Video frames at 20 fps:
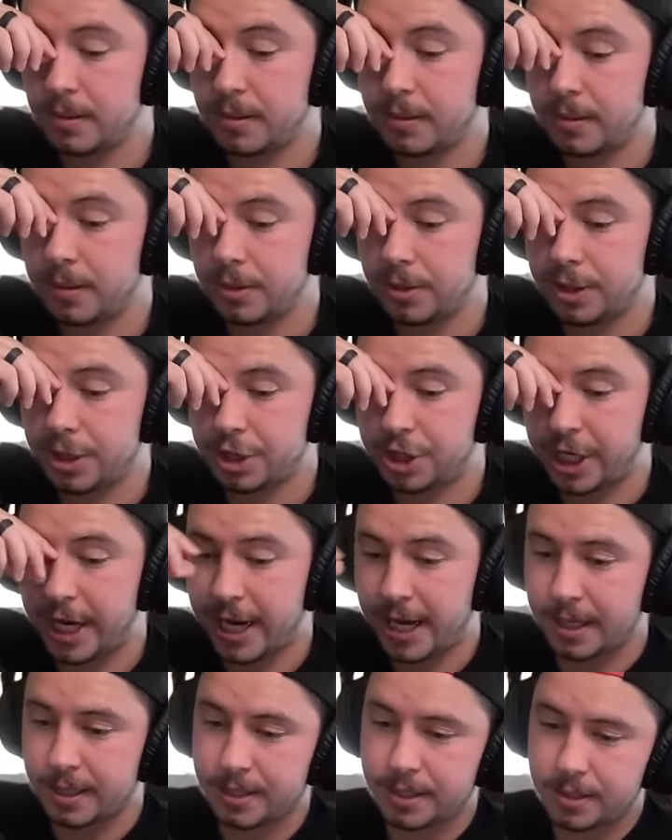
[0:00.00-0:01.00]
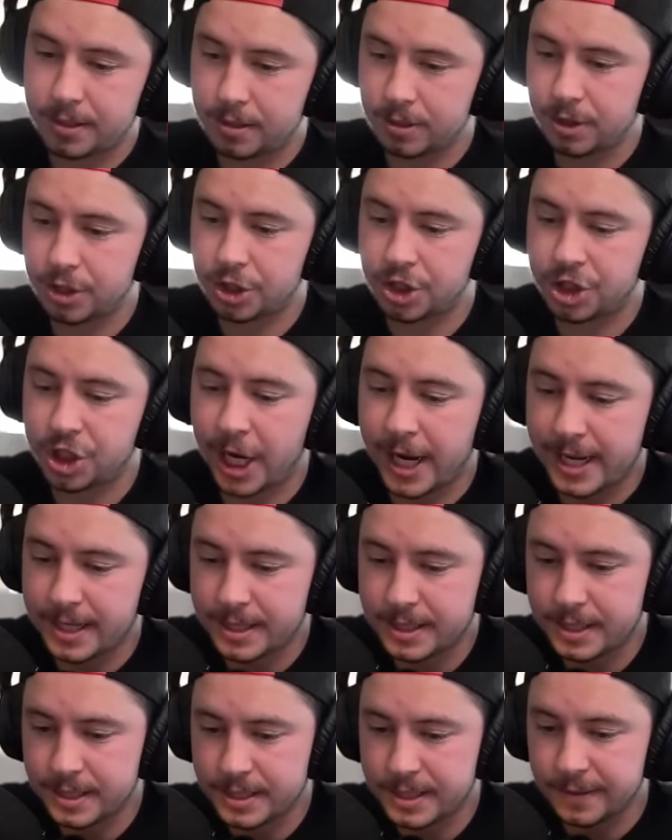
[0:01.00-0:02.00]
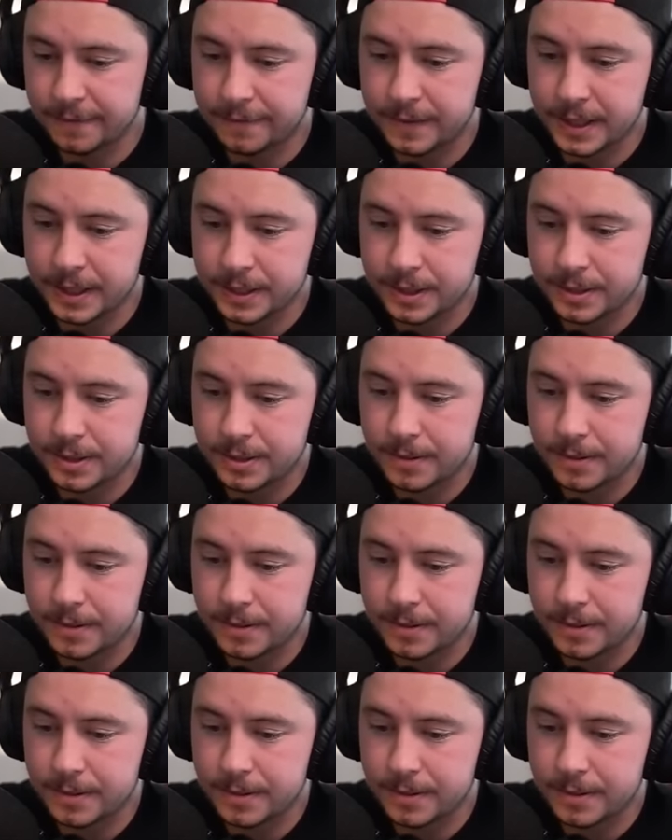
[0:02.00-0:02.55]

There's a chance. There's a chance this defends.